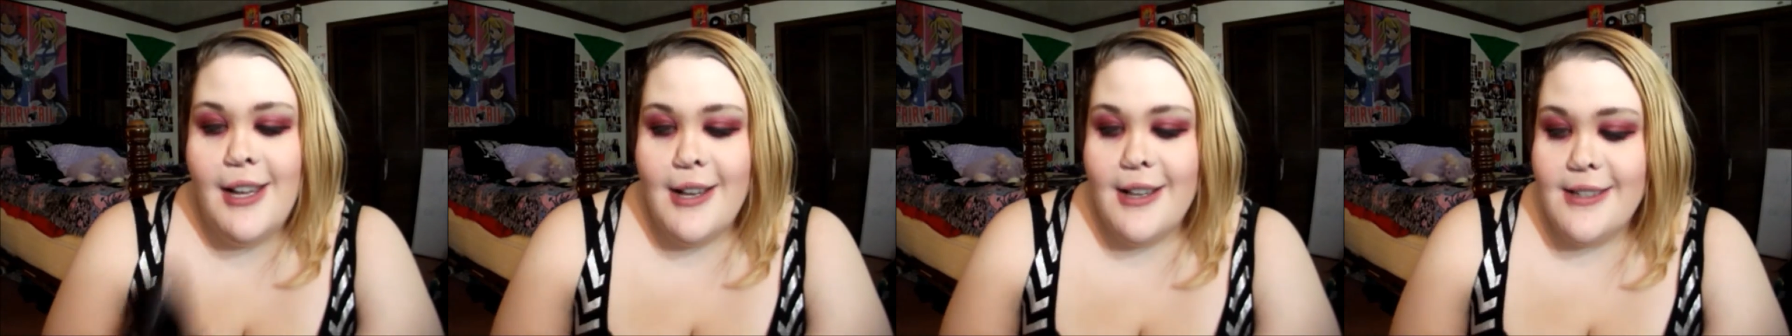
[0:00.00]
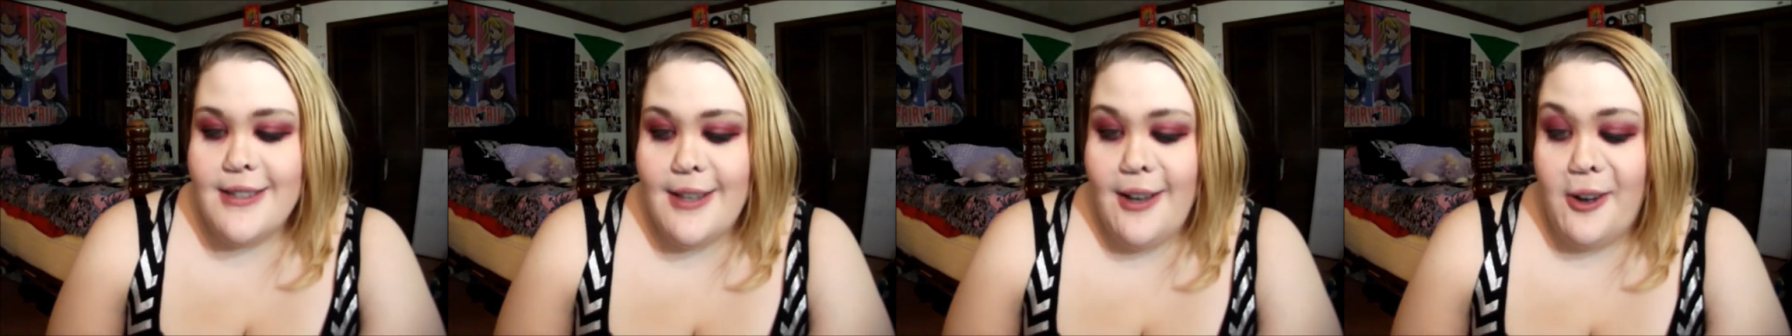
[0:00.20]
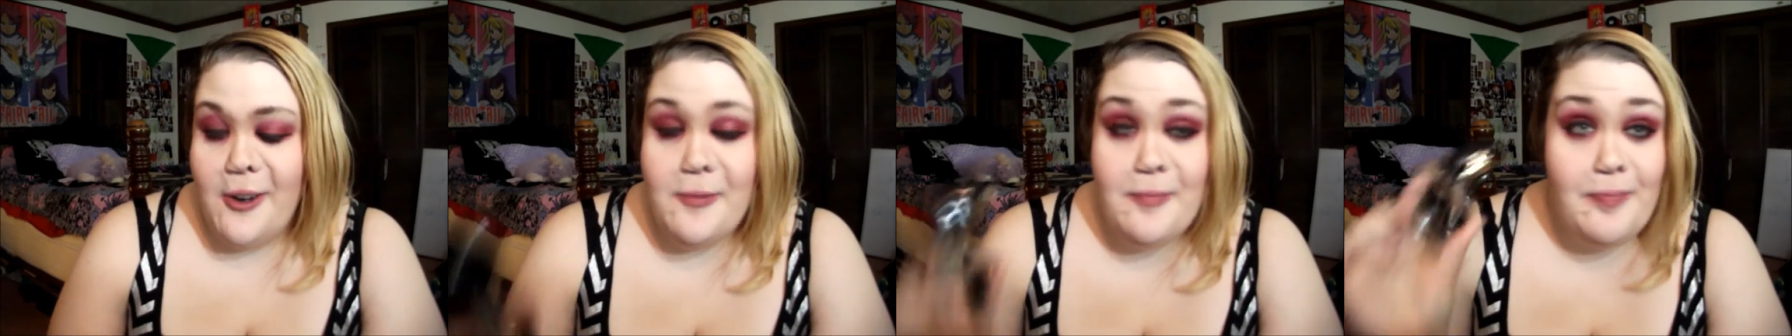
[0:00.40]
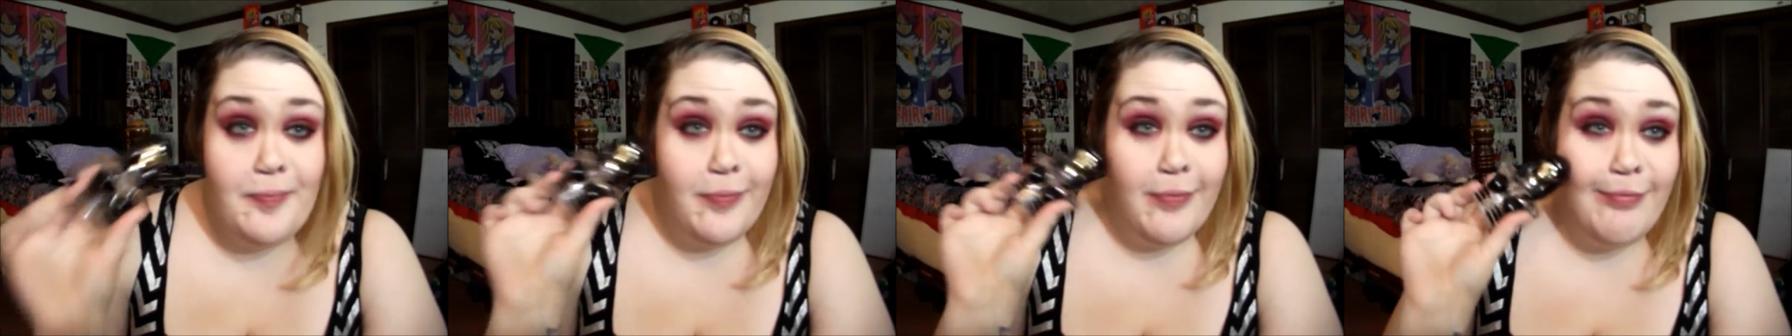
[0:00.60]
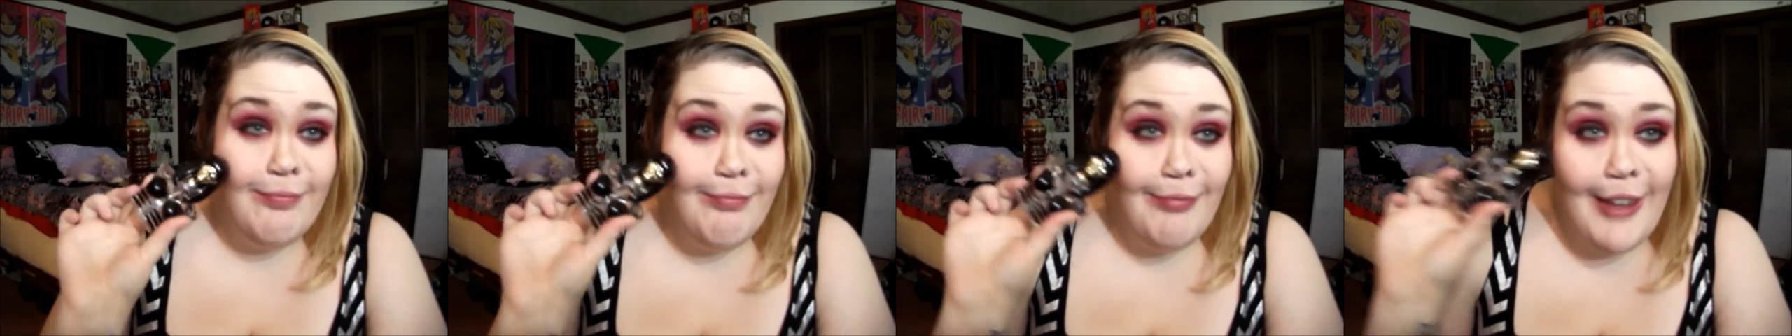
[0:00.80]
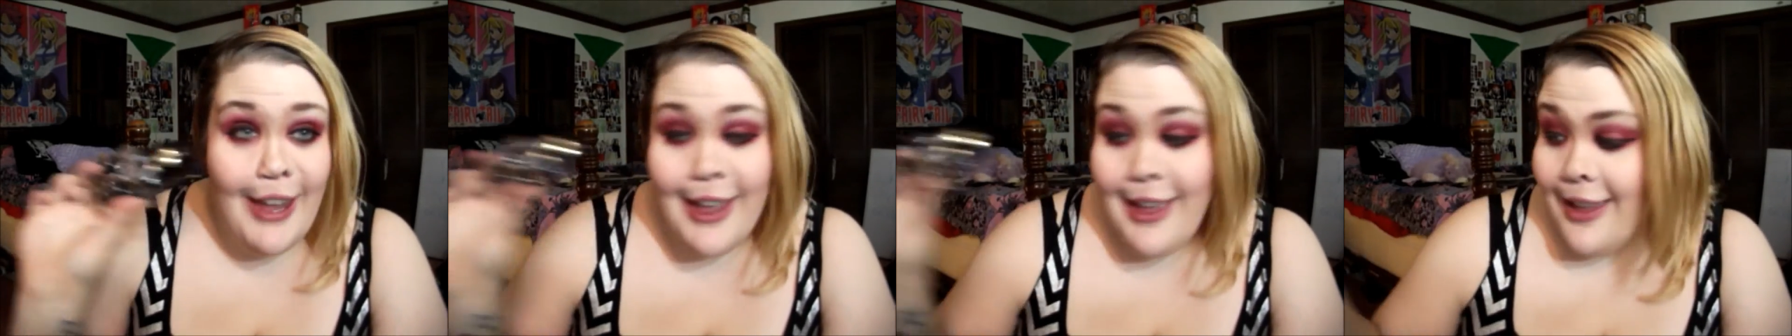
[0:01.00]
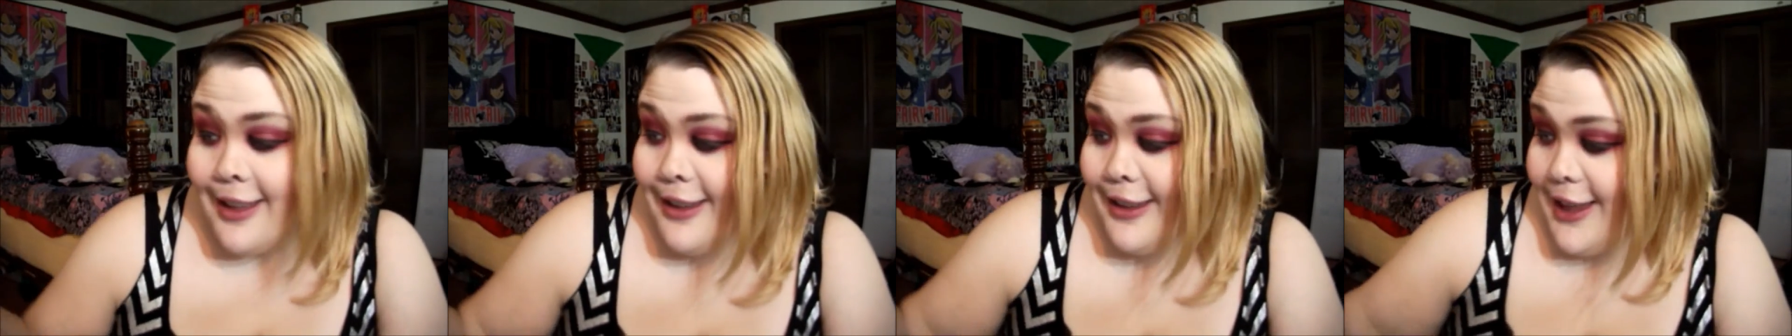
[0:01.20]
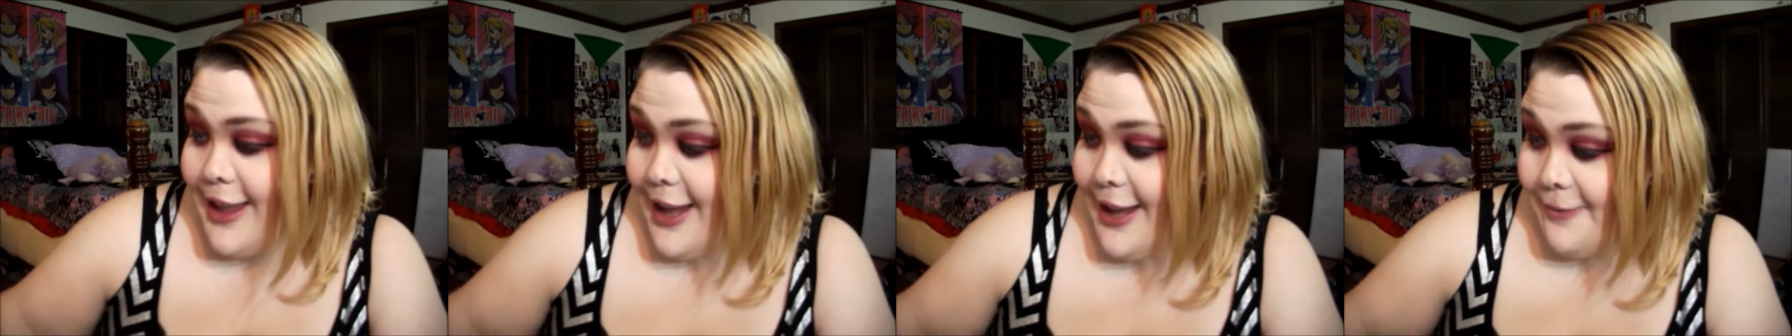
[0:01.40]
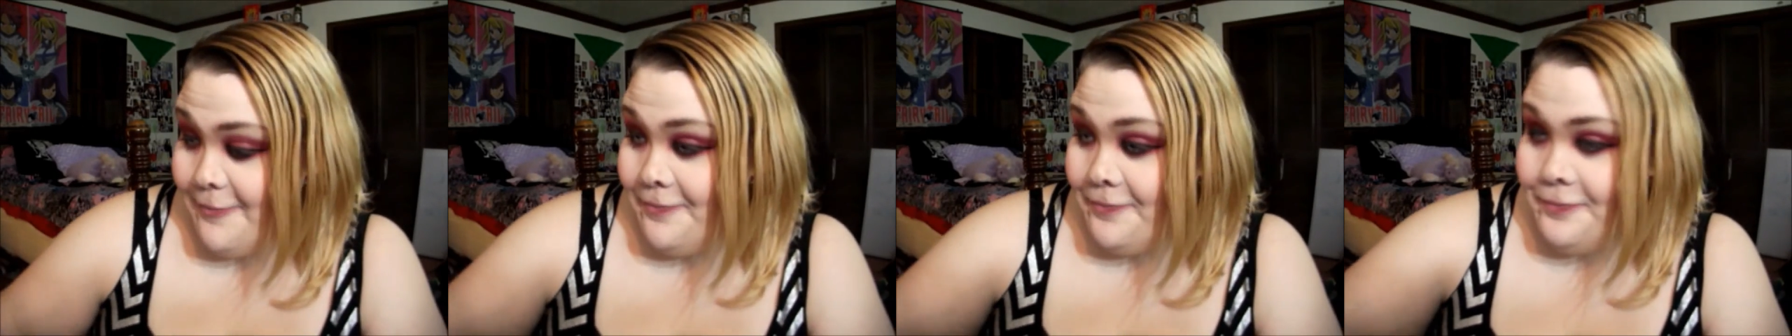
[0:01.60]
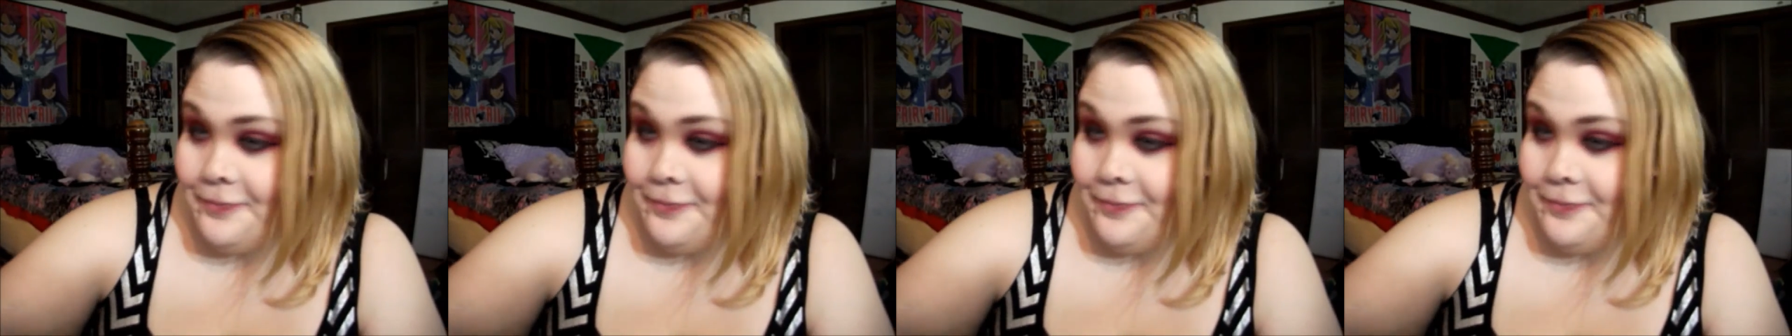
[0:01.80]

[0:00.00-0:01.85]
So, yeah,